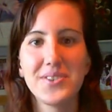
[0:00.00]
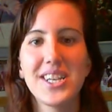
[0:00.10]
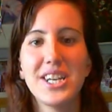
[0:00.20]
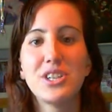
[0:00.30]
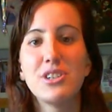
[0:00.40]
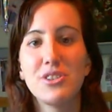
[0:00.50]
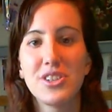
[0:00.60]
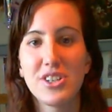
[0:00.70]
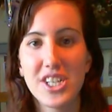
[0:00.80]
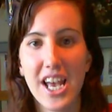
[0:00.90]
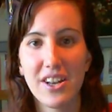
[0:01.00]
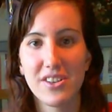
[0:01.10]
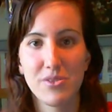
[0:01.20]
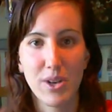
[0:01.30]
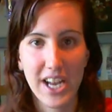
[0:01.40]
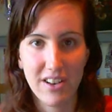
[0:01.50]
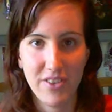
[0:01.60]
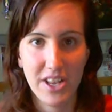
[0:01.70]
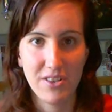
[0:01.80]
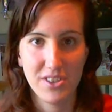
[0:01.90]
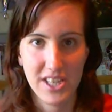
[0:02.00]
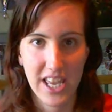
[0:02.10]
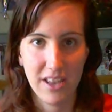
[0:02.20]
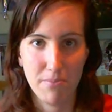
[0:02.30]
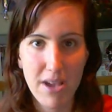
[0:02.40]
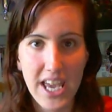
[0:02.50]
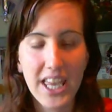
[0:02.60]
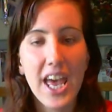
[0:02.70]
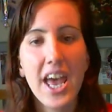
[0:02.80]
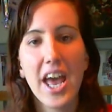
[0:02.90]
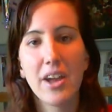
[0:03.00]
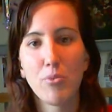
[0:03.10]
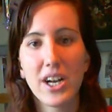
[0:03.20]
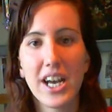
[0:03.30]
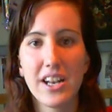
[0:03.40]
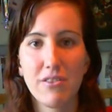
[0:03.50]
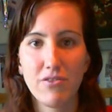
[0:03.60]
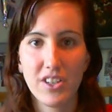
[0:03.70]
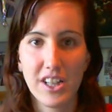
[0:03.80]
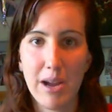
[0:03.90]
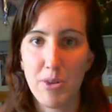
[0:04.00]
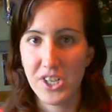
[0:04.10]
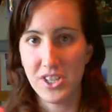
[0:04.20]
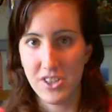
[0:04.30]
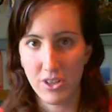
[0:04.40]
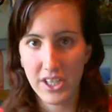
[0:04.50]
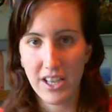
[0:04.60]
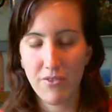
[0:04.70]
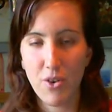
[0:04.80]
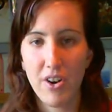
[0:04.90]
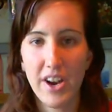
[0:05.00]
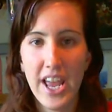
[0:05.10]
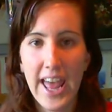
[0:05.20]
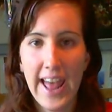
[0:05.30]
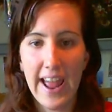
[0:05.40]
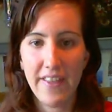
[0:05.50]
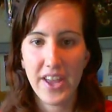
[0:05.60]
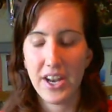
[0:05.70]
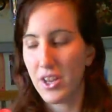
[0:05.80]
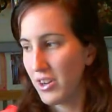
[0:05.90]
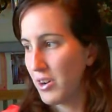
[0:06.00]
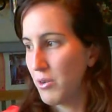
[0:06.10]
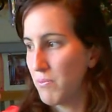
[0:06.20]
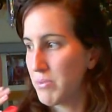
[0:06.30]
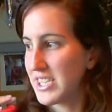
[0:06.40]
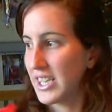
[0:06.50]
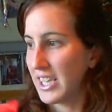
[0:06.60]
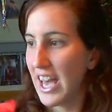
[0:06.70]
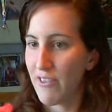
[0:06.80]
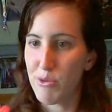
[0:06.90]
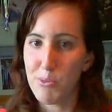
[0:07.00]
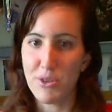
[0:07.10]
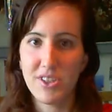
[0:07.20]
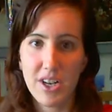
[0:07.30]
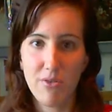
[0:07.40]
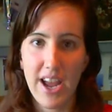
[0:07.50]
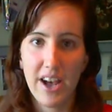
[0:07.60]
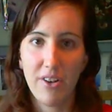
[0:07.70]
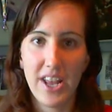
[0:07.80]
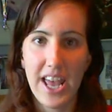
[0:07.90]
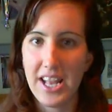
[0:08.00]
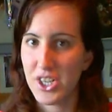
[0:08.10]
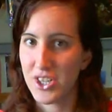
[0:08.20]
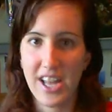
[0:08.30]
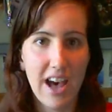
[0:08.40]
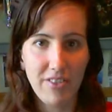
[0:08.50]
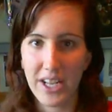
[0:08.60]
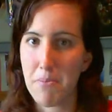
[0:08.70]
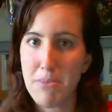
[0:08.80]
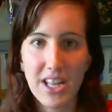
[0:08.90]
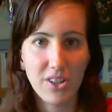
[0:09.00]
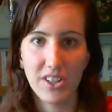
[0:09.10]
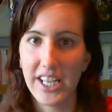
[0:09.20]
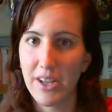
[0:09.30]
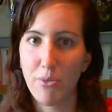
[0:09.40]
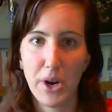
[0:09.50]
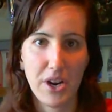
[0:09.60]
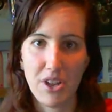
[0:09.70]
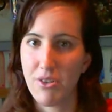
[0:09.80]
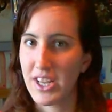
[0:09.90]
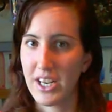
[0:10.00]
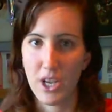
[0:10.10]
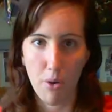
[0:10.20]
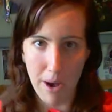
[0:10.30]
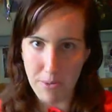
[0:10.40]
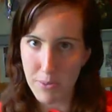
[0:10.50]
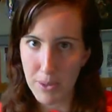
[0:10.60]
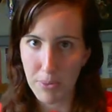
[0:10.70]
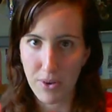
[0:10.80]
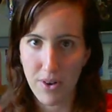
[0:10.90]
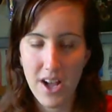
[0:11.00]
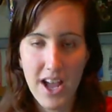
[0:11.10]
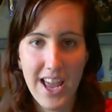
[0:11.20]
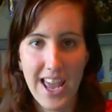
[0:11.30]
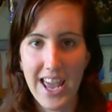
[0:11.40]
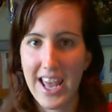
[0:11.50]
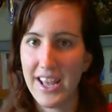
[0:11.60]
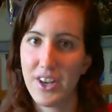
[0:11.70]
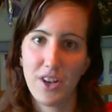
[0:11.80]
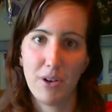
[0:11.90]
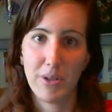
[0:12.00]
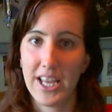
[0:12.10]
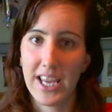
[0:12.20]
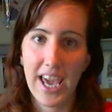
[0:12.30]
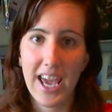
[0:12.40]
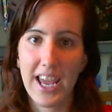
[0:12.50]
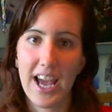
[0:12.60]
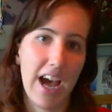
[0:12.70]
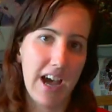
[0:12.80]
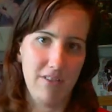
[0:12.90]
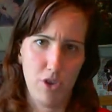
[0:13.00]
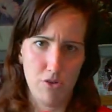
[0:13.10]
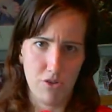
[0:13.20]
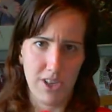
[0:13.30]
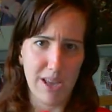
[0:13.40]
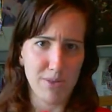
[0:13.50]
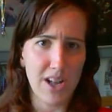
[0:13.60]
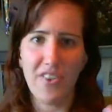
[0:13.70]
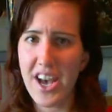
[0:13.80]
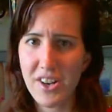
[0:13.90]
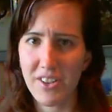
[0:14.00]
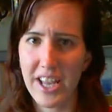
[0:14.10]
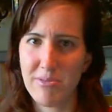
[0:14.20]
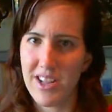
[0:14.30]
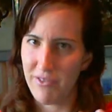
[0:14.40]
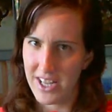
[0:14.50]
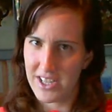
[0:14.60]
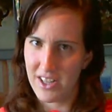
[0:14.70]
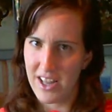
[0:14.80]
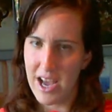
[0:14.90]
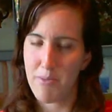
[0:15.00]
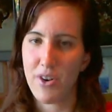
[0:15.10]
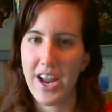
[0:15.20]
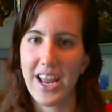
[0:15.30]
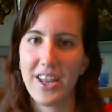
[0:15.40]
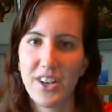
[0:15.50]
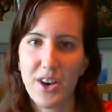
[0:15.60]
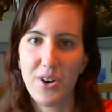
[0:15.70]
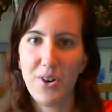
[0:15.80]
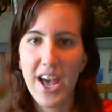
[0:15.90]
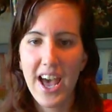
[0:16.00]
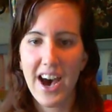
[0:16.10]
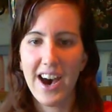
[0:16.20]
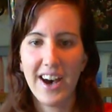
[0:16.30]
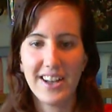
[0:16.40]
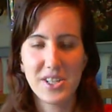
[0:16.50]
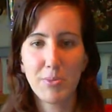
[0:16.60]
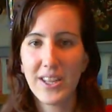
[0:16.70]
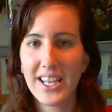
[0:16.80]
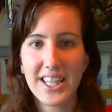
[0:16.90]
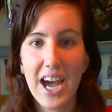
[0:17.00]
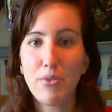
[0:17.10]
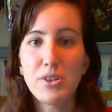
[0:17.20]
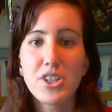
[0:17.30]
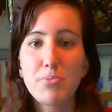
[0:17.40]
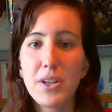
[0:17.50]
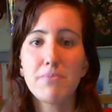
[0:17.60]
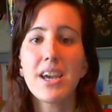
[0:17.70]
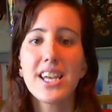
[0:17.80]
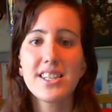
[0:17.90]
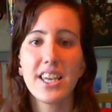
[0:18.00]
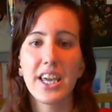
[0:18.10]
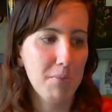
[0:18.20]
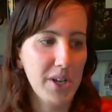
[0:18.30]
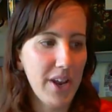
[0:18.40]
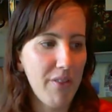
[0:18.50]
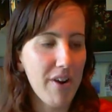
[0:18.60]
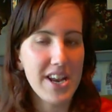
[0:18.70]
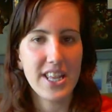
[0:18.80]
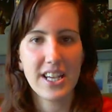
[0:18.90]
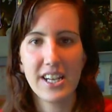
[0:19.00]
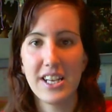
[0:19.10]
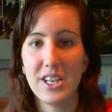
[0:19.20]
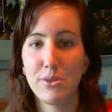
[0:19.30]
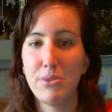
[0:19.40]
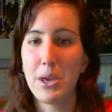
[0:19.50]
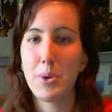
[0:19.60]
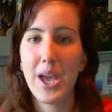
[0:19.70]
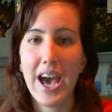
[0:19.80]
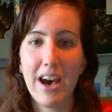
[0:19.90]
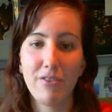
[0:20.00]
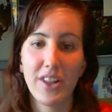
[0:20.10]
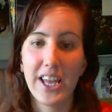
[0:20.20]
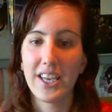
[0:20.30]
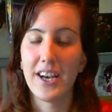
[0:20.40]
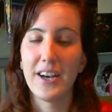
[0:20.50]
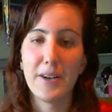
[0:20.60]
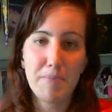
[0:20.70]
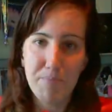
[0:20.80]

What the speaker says: introduce their channels, what kind of videos they make, and what kind of collaborations they're looking for. And then, you know, basically have people sit around and just have like a mingling where you can go up to people and, you know, be hey, you do game stuff, I do game stuff, let's collaborate, you know. Something like that would just be amazing. Another idea is maybe have like a